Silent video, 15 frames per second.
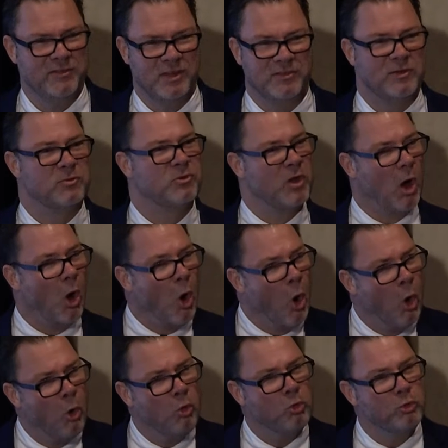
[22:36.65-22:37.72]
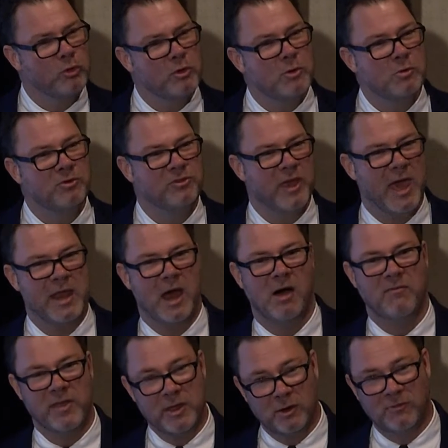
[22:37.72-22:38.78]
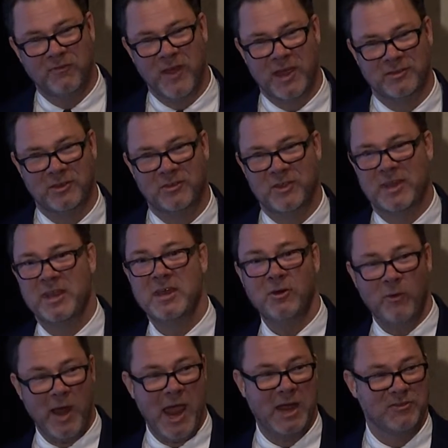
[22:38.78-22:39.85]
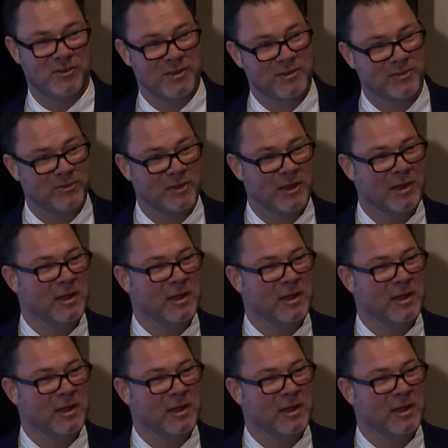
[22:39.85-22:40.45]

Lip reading: I said, there's a whole new set of interfaces and interactions